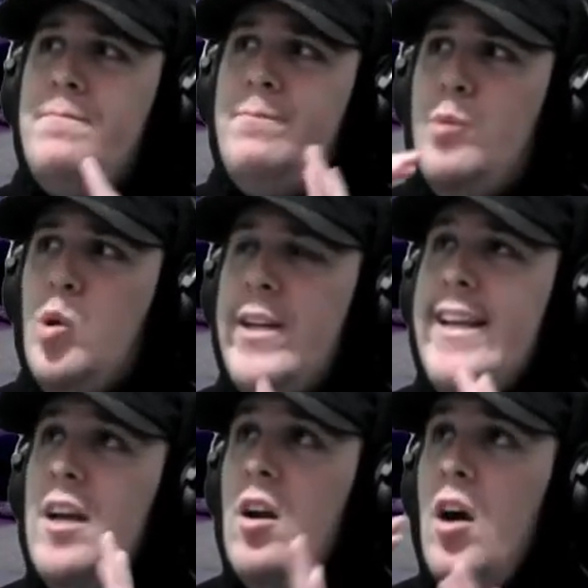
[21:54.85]

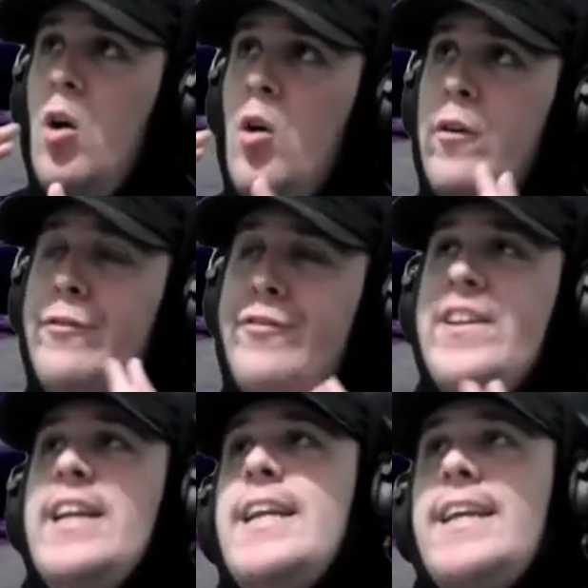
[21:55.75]
putting her
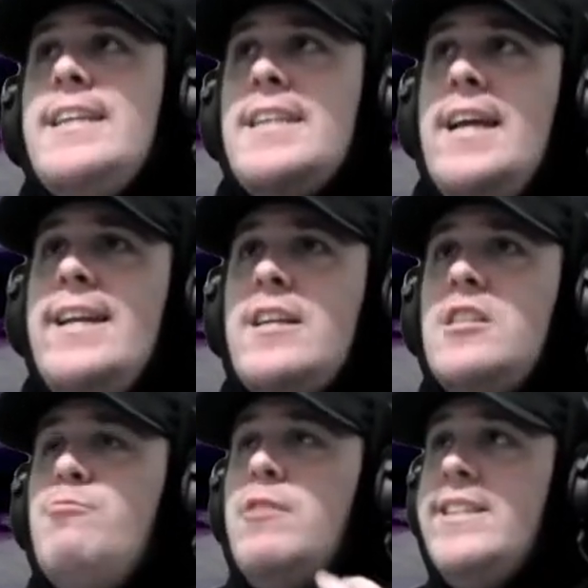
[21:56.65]
feelings and
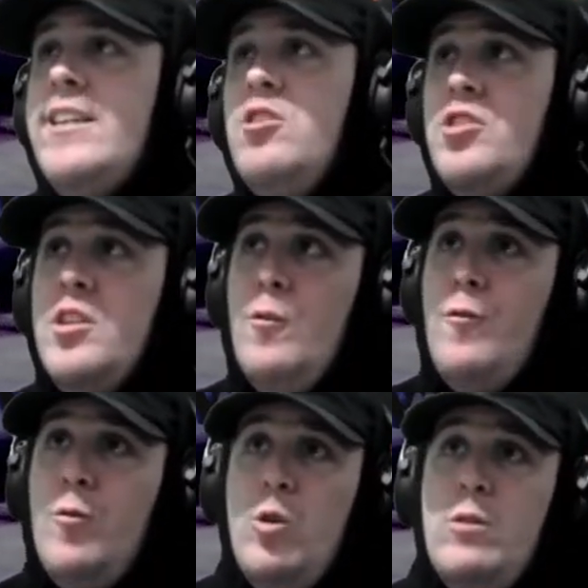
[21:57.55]
expressing herself
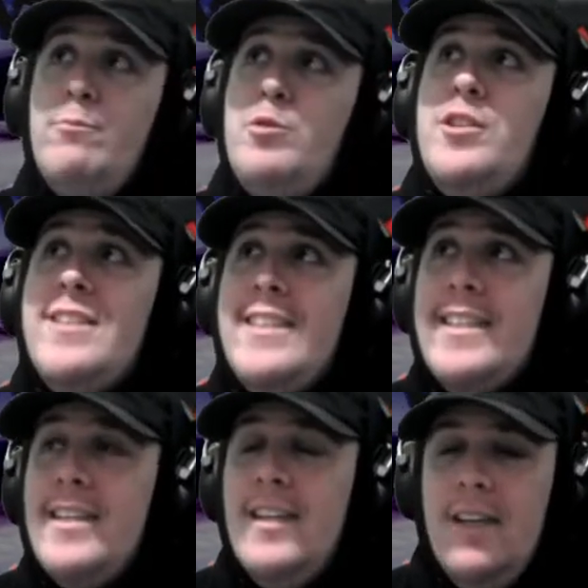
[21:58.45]
through her music.